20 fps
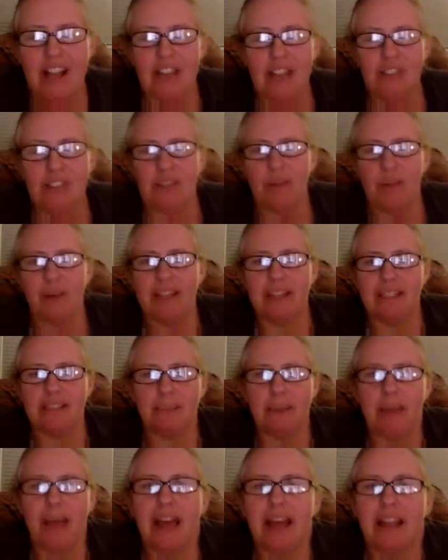So it
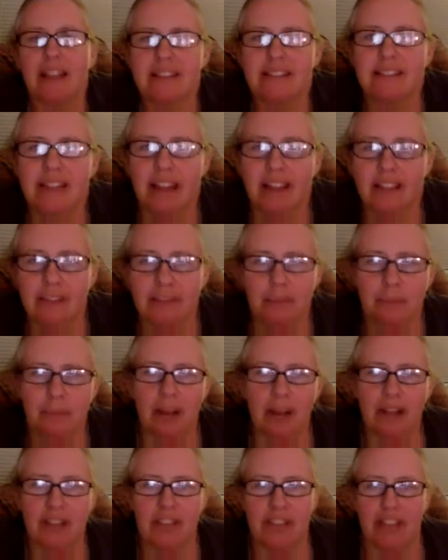depends on the
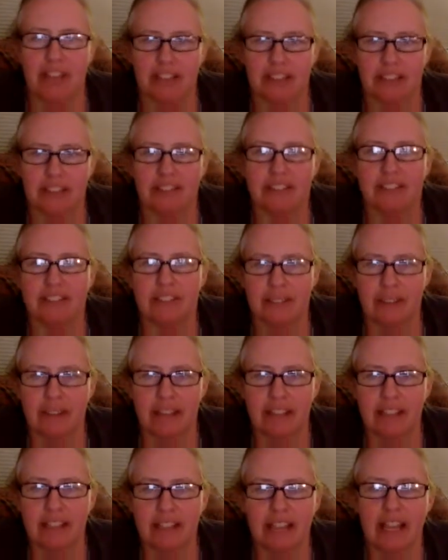project,
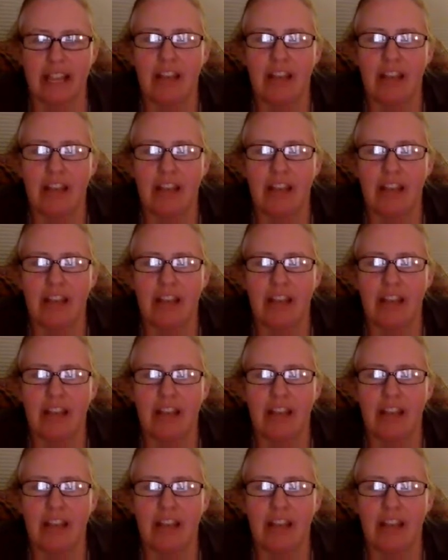right?